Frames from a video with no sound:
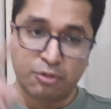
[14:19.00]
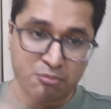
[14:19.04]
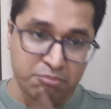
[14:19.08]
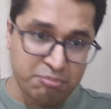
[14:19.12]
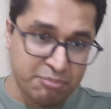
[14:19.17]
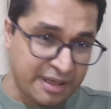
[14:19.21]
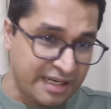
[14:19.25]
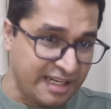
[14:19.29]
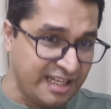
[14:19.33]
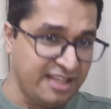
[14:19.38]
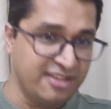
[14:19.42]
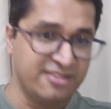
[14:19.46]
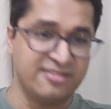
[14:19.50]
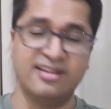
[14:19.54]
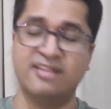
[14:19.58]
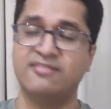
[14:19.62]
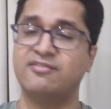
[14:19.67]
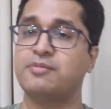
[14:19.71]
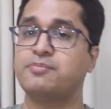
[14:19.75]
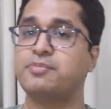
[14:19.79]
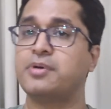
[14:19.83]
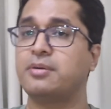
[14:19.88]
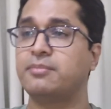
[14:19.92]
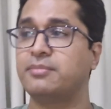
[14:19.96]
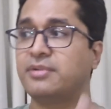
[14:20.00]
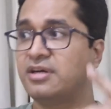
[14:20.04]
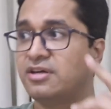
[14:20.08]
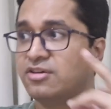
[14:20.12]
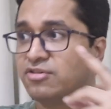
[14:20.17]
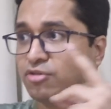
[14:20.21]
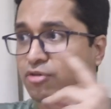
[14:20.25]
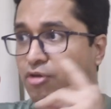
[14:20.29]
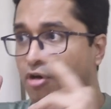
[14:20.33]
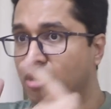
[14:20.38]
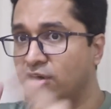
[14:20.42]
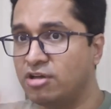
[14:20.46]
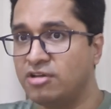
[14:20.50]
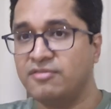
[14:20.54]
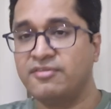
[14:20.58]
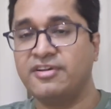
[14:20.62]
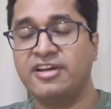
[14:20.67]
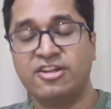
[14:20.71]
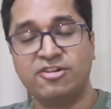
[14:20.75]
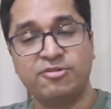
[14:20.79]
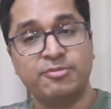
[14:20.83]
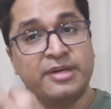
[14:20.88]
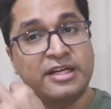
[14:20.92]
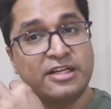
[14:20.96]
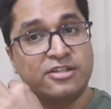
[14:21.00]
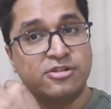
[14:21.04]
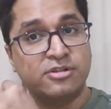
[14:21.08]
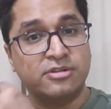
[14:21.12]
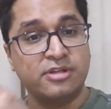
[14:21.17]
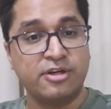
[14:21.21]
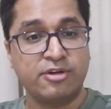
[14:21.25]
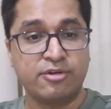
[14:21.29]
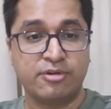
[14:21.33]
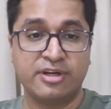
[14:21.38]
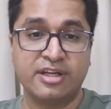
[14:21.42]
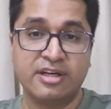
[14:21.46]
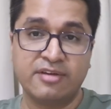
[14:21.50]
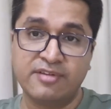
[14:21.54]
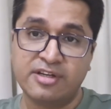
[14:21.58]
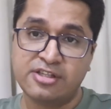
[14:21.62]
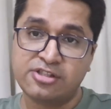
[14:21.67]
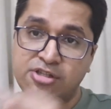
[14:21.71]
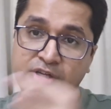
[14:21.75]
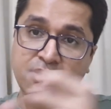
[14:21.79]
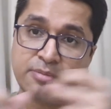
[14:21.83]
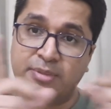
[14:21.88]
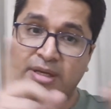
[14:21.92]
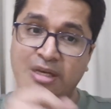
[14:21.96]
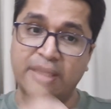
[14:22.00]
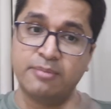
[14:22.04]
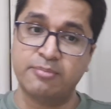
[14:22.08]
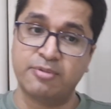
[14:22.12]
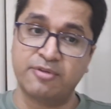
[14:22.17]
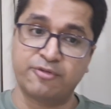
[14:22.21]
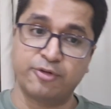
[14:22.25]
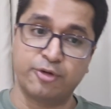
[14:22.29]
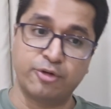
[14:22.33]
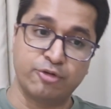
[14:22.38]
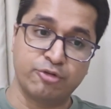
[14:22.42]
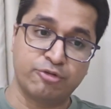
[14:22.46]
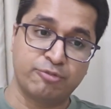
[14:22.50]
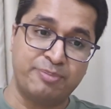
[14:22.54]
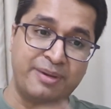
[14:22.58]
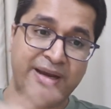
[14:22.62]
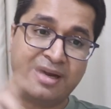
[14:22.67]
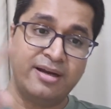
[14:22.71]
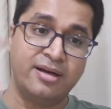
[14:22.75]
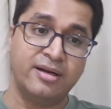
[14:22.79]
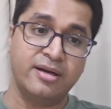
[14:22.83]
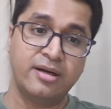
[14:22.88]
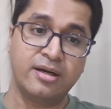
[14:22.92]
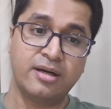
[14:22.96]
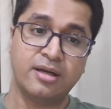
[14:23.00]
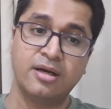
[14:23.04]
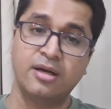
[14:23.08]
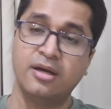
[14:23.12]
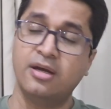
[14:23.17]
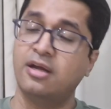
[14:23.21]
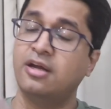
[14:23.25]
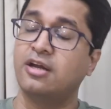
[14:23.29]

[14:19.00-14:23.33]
Money is never permanent. So always make sure that you invest your money before you spend it.